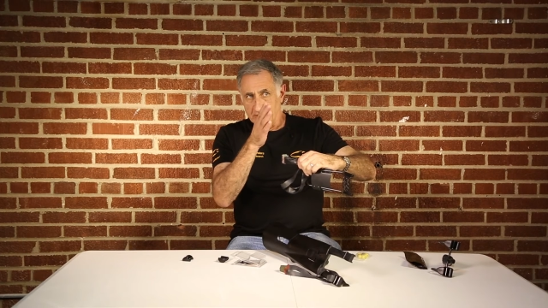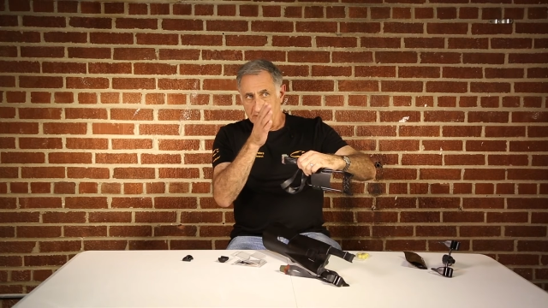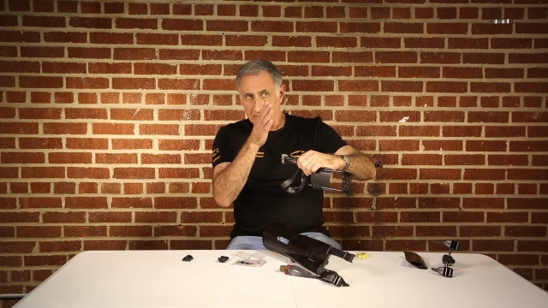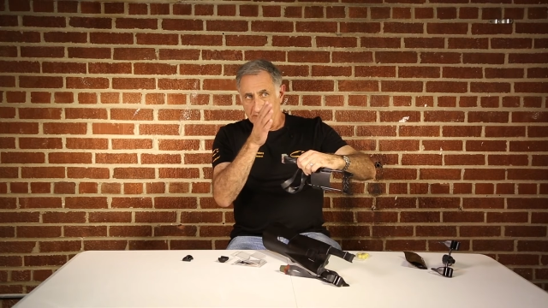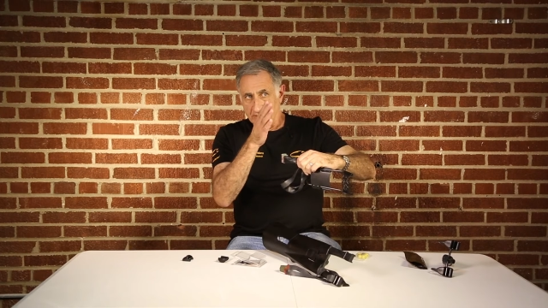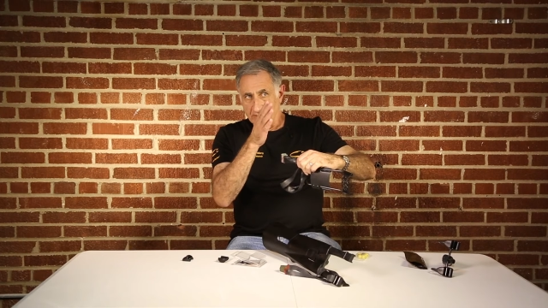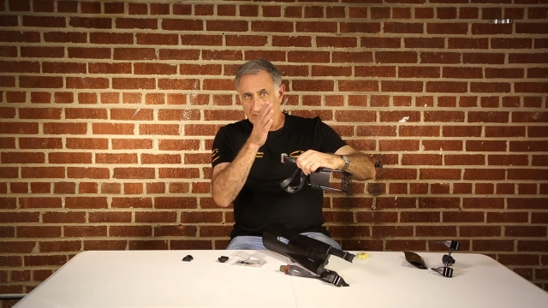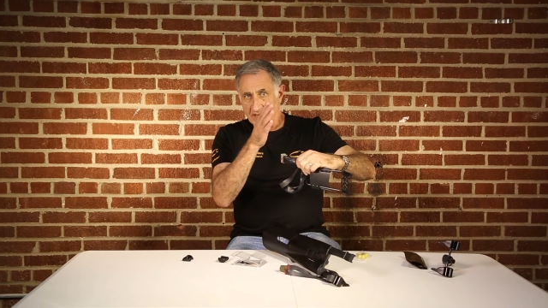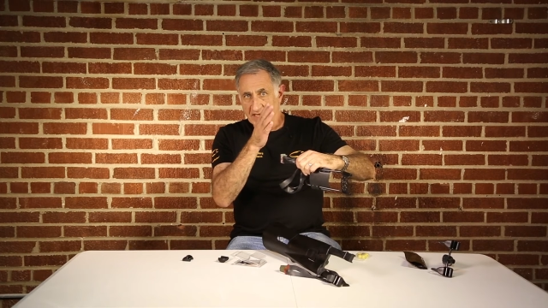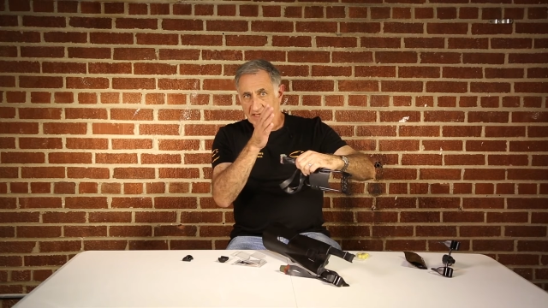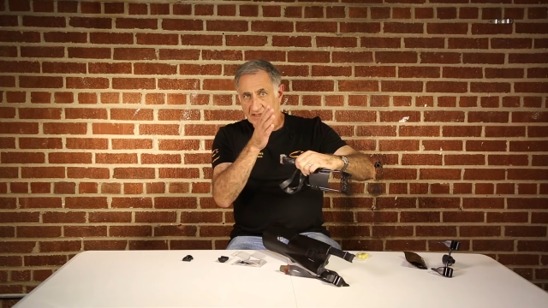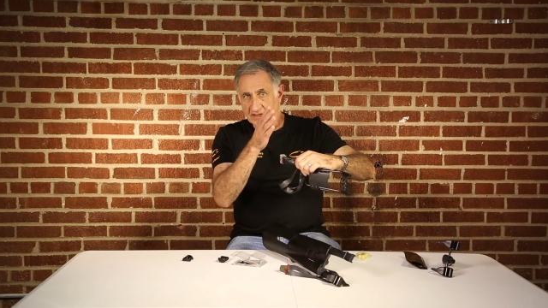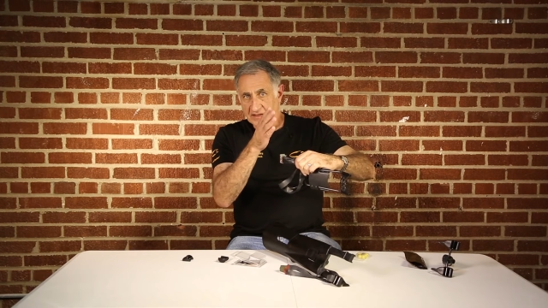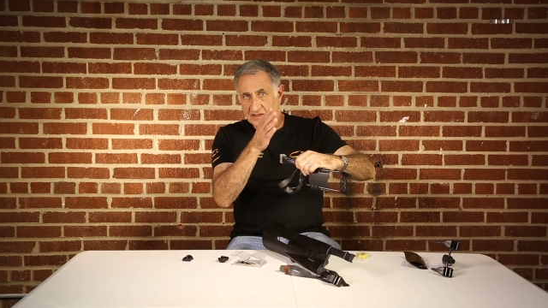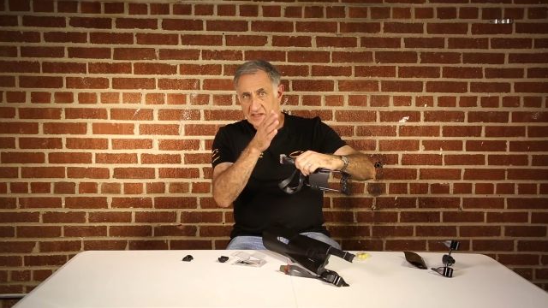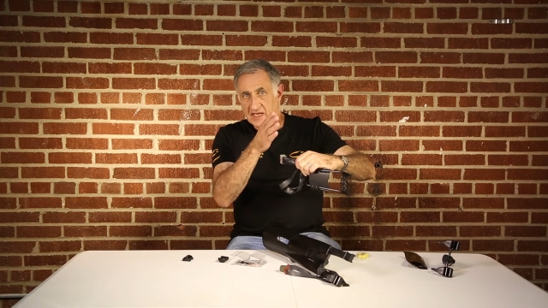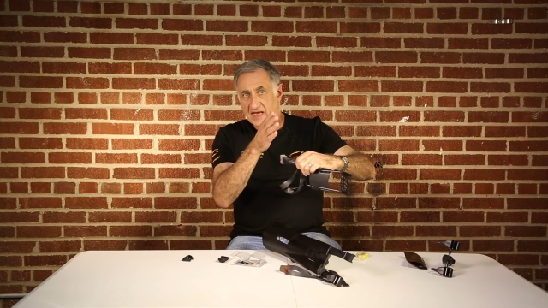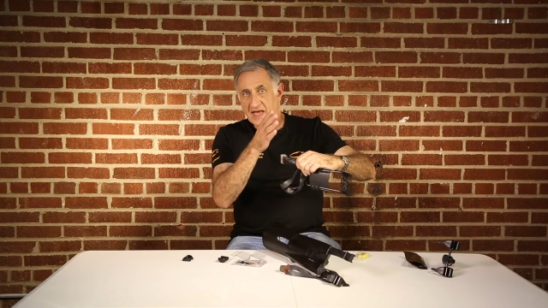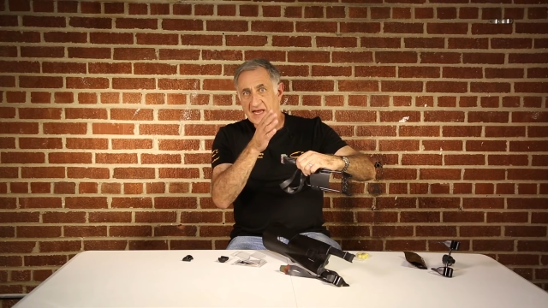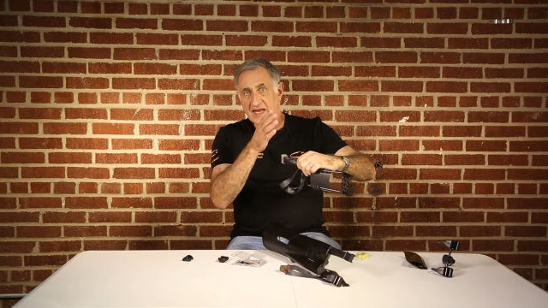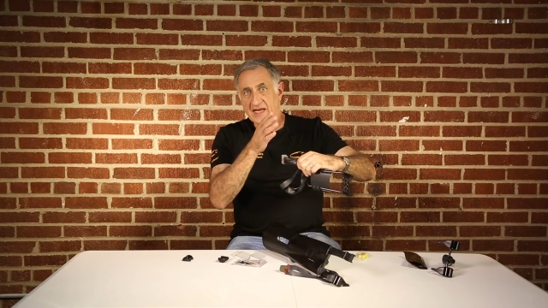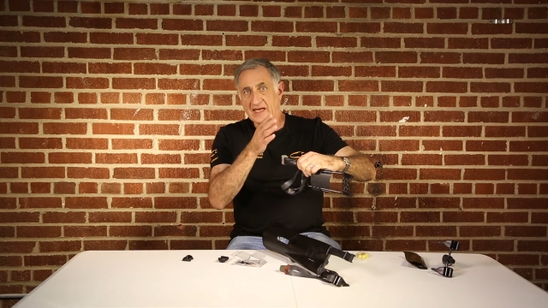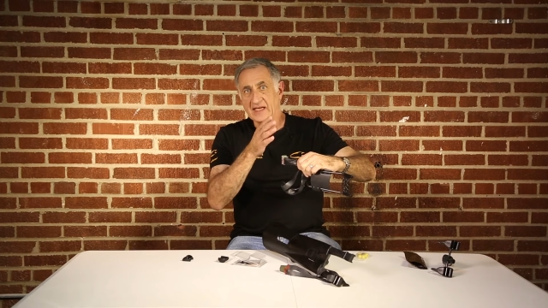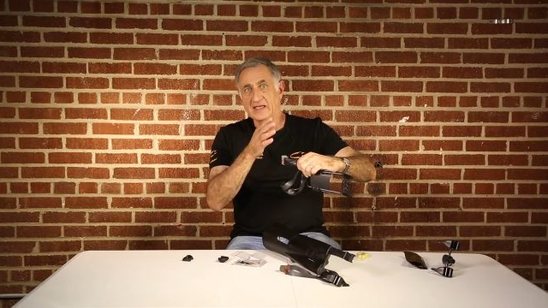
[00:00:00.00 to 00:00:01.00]
to
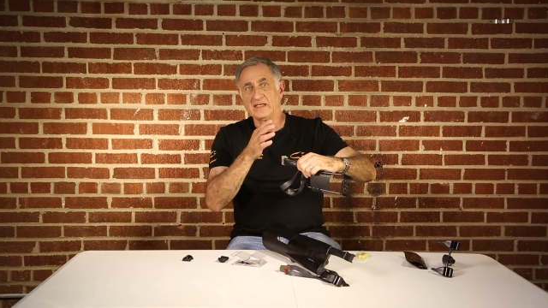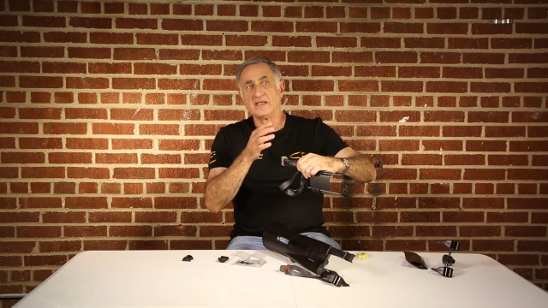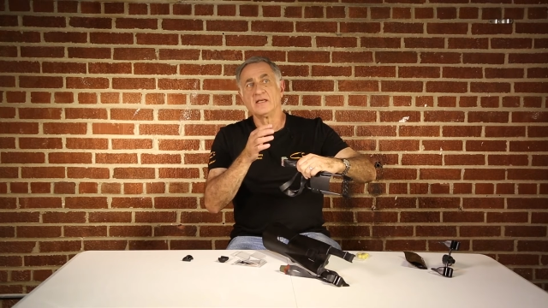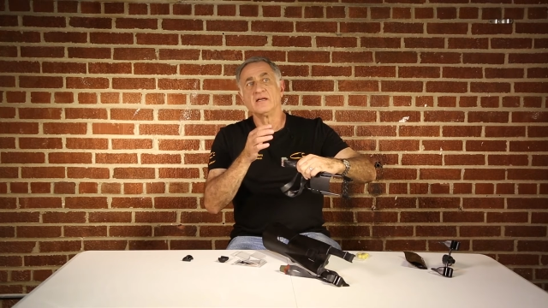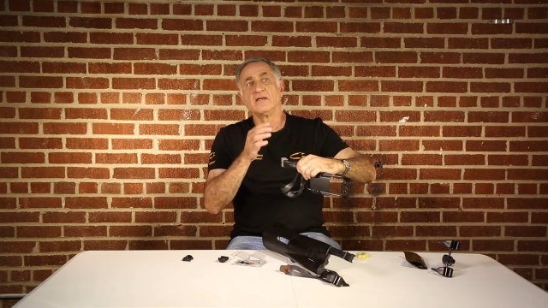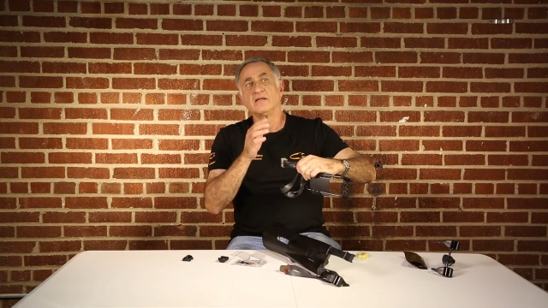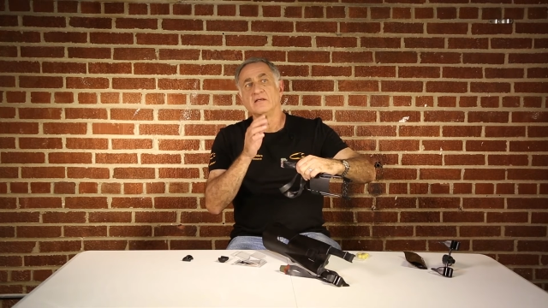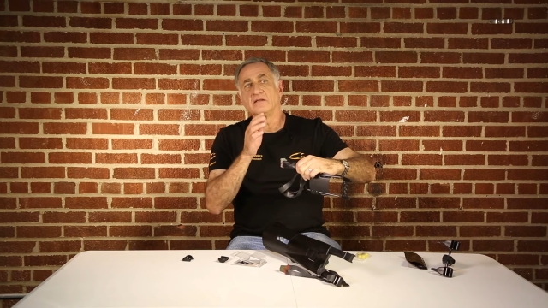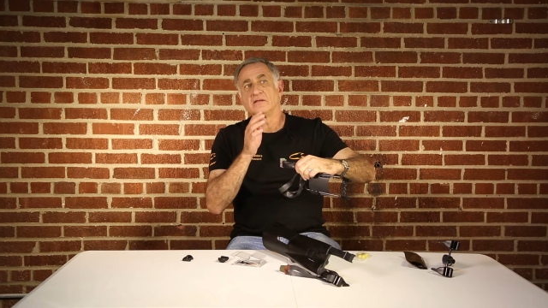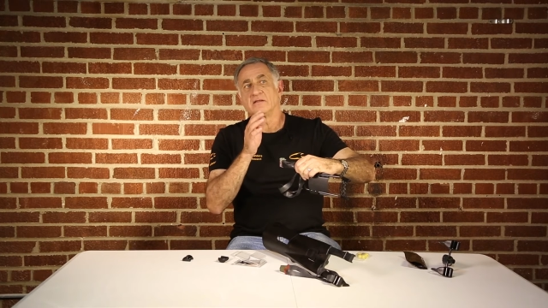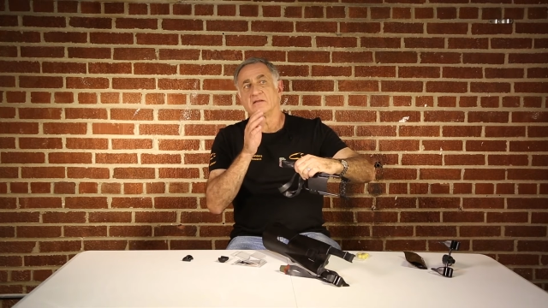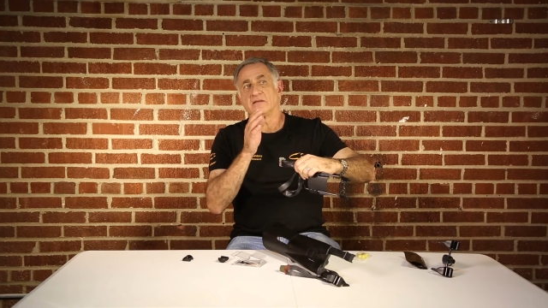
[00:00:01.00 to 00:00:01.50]
maintain